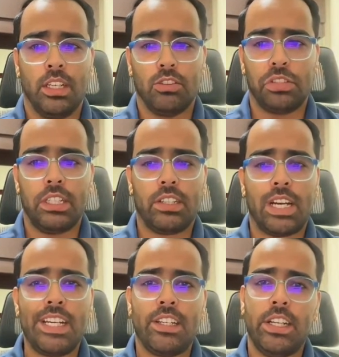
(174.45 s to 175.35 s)
So you
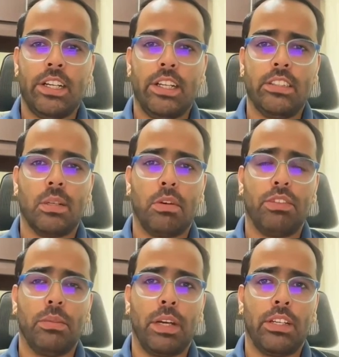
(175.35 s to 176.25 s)
try creating some of
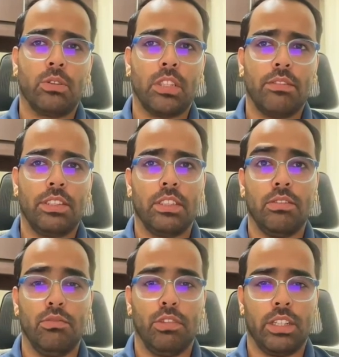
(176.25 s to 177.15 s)
the microservices
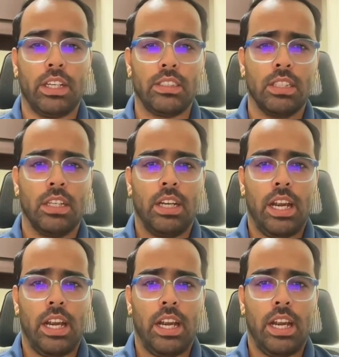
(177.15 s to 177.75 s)
with Vertex,